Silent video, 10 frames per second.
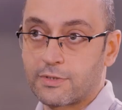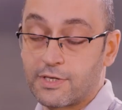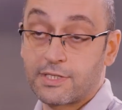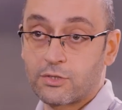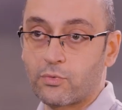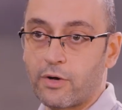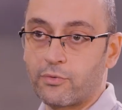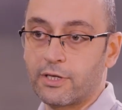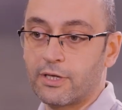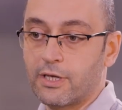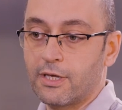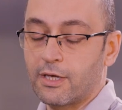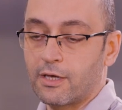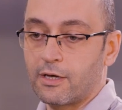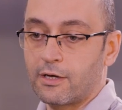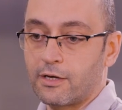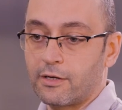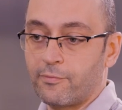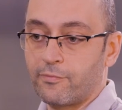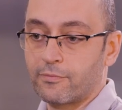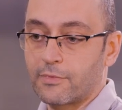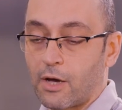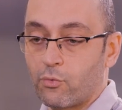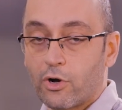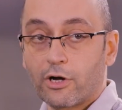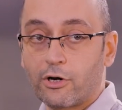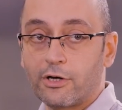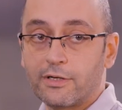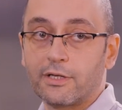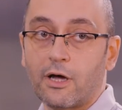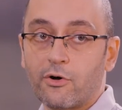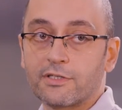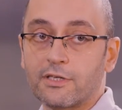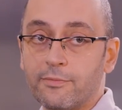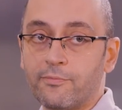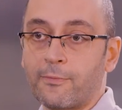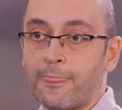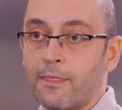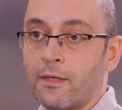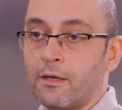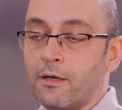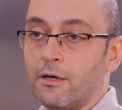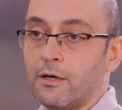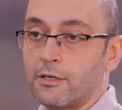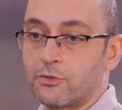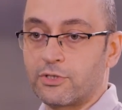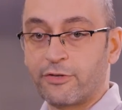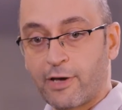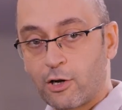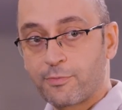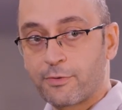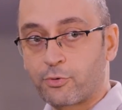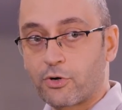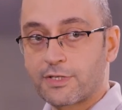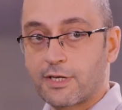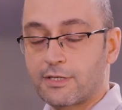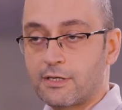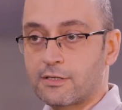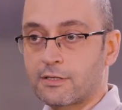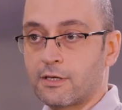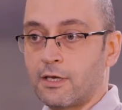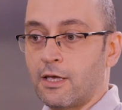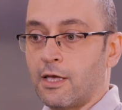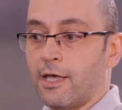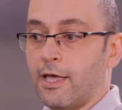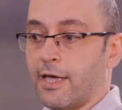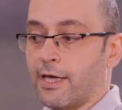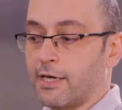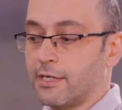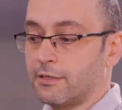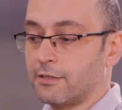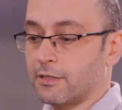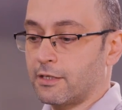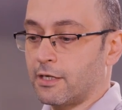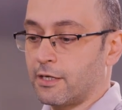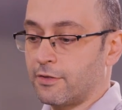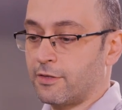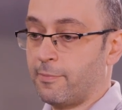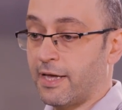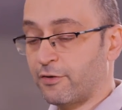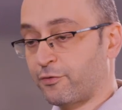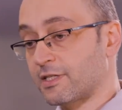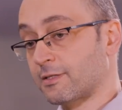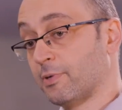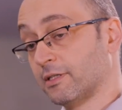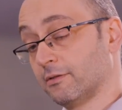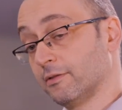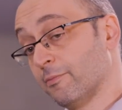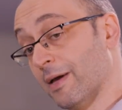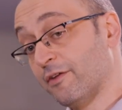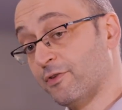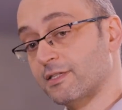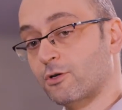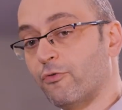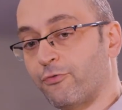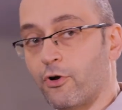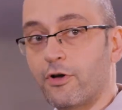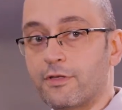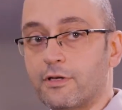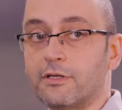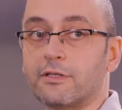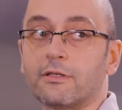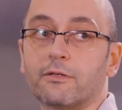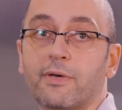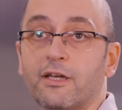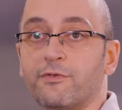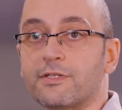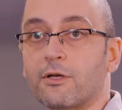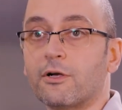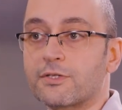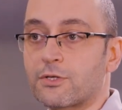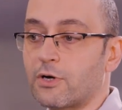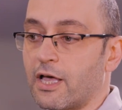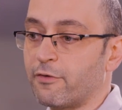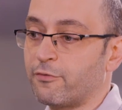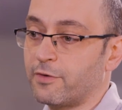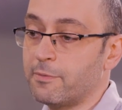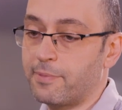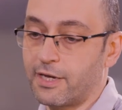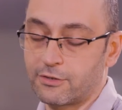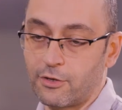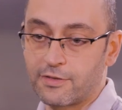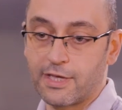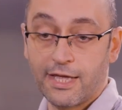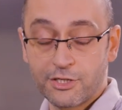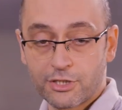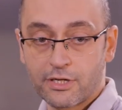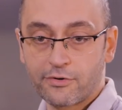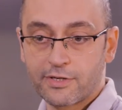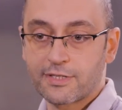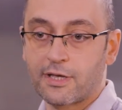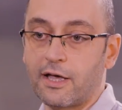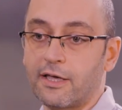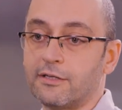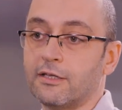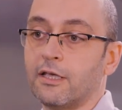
This is where we work on in our team to develop the processes, and the benefits go further. The benefits also have impact on the engineering side,